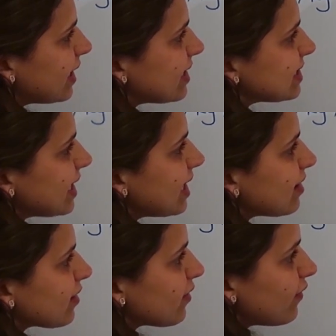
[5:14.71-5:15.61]
is
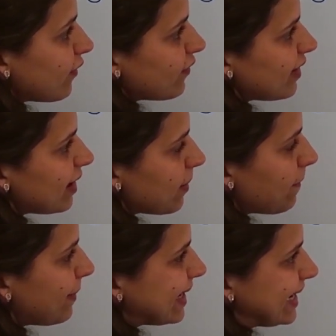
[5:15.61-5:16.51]
in
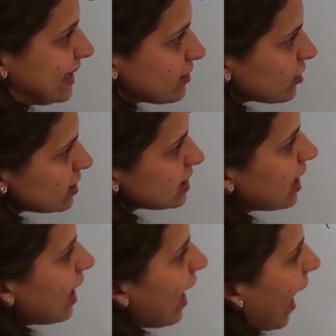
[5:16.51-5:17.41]
50 milliliters,